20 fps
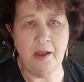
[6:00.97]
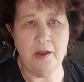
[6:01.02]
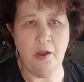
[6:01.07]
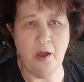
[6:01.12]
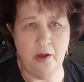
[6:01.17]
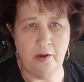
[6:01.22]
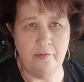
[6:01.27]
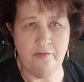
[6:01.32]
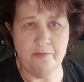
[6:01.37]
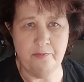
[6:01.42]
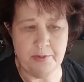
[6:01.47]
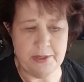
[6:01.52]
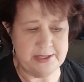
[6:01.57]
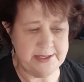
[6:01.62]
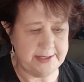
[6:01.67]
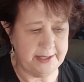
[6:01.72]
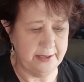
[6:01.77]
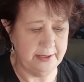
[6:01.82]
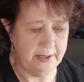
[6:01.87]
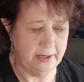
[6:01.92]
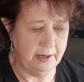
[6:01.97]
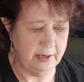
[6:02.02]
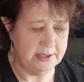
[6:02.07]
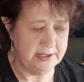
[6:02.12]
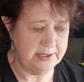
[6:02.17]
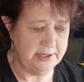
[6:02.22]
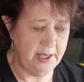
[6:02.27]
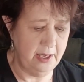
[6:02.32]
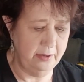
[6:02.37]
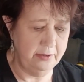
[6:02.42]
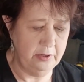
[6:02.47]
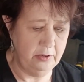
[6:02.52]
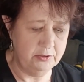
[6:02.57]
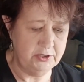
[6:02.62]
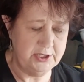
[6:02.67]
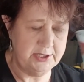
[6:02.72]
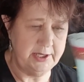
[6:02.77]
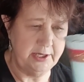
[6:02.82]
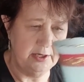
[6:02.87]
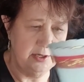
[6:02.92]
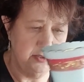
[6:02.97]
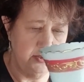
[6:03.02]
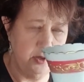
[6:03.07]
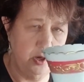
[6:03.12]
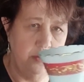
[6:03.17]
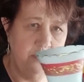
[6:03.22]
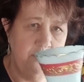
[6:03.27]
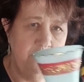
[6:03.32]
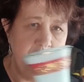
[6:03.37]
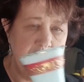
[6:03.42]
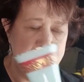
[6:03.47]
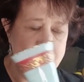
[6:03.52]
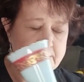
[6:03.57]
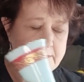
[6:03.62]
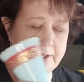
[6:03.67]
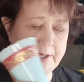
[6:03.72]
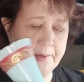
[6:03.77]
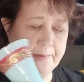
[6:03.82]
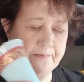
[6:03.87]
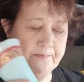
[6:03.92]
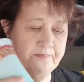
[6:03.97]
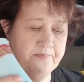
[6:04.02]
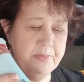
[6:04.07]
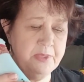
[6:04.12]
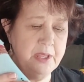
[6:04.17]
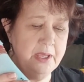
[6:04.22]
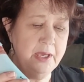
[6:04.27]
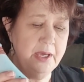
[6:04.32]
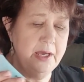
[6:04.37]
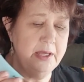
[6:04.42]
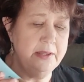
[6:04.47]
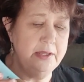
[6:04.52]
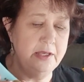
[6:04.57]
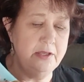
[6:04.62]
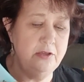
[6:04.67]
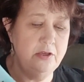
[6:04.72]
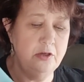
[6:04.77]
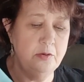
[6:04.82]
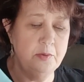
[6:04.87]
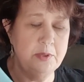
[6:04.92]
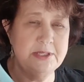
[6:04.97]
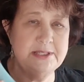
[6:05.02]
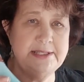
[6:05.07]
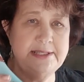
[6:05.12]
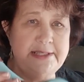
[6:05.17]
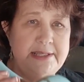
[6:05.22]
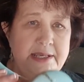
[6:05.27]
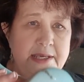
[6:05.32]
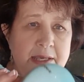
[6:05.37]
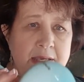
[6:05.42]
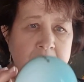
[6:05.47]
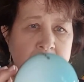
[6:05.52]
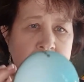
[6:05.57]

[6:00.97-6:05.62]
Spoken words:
of Bristol glass. There are no stickers, obviously. And then you will see